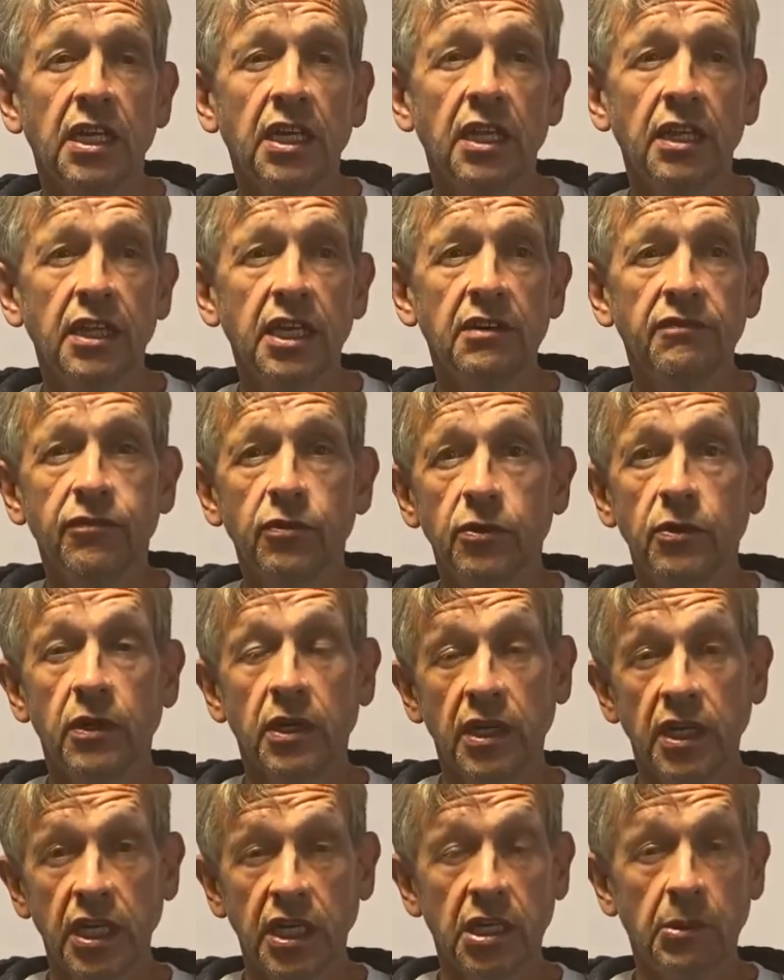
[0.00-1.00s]
Therefore,
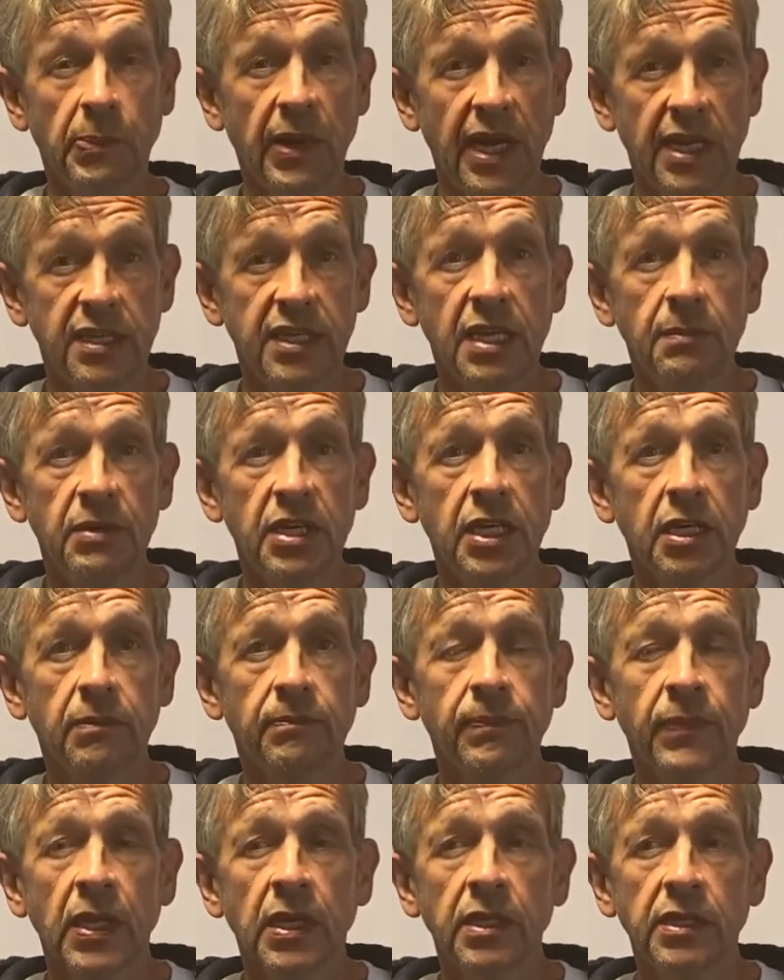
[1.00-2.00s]
in a pandemic,
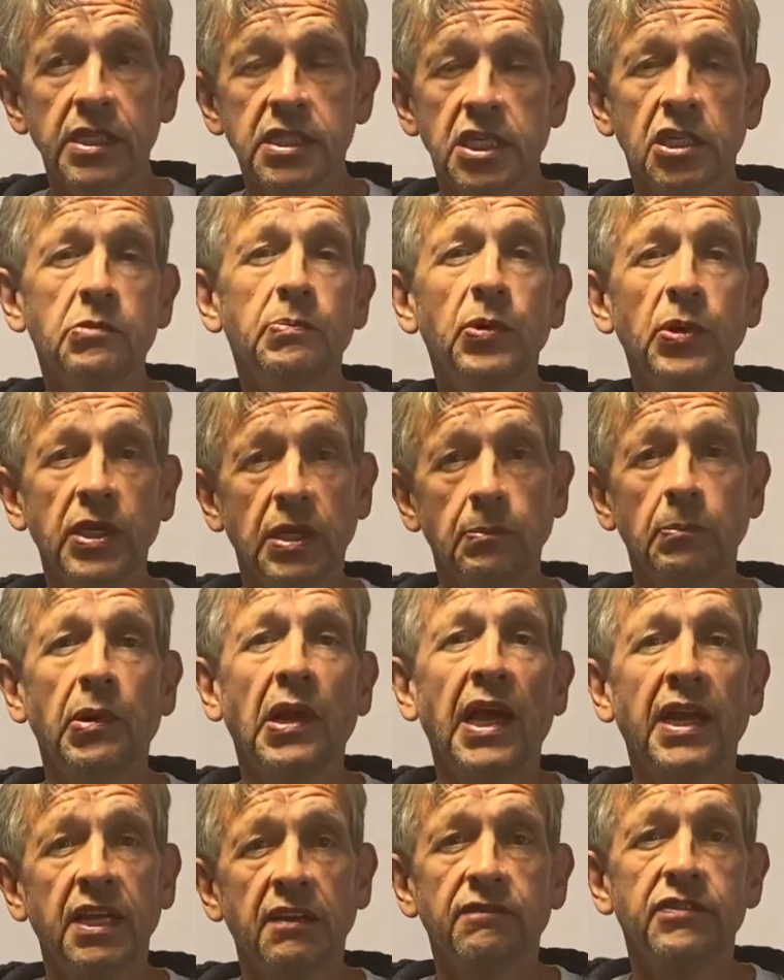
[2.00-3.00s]
there's no point in
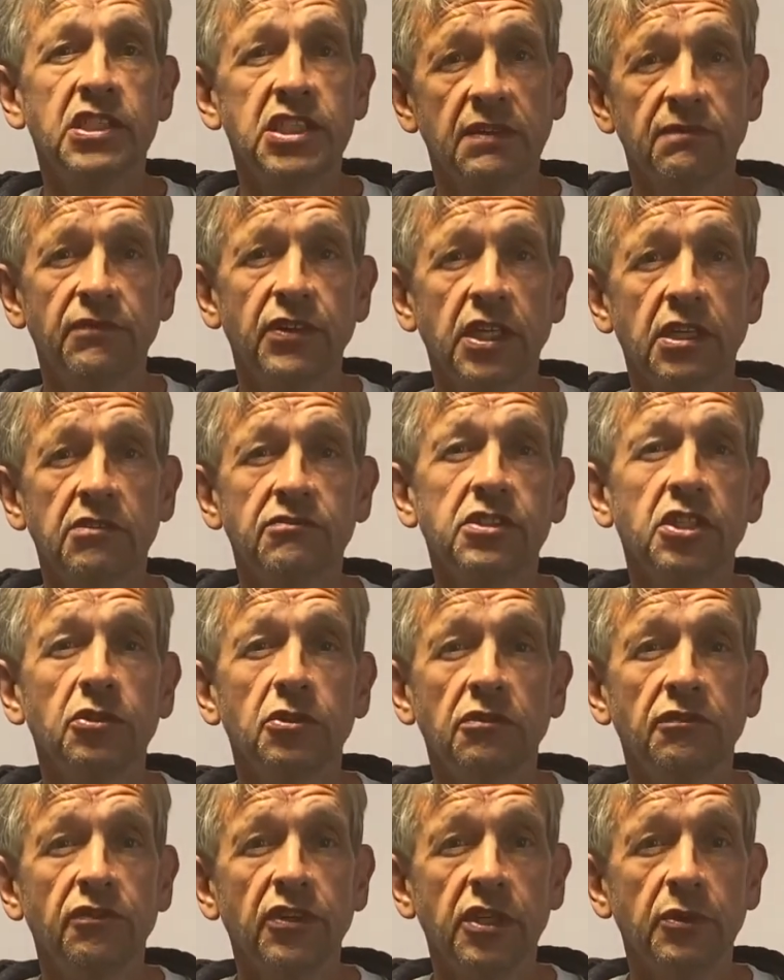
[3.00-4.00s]
planning for something in 2 or
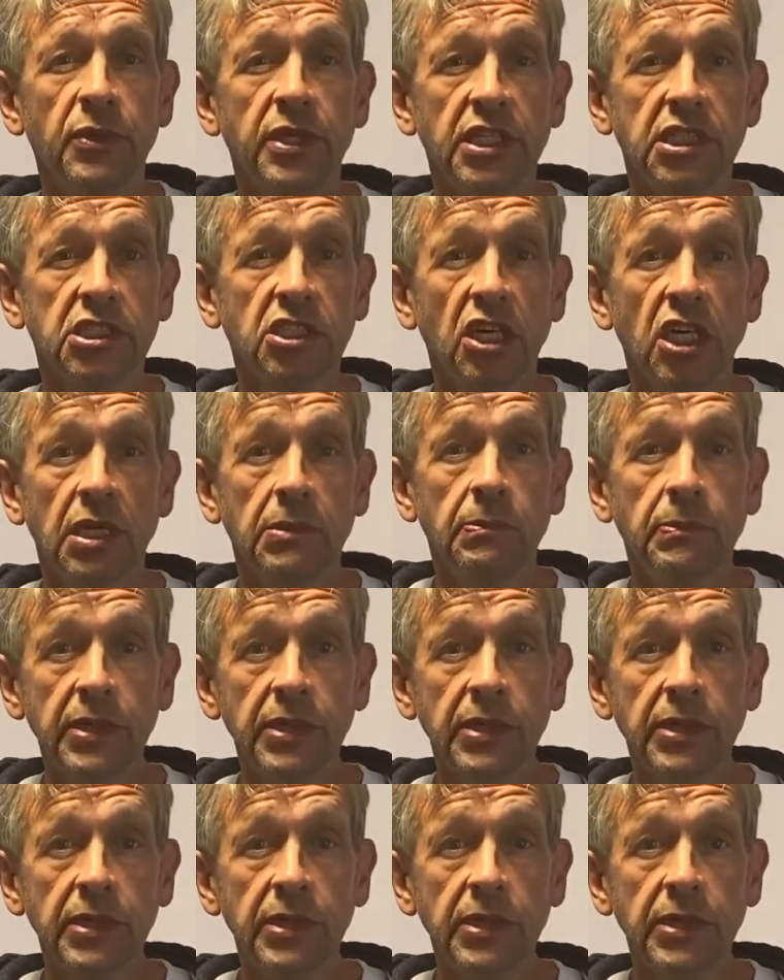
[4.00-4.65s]
3 weeks' time,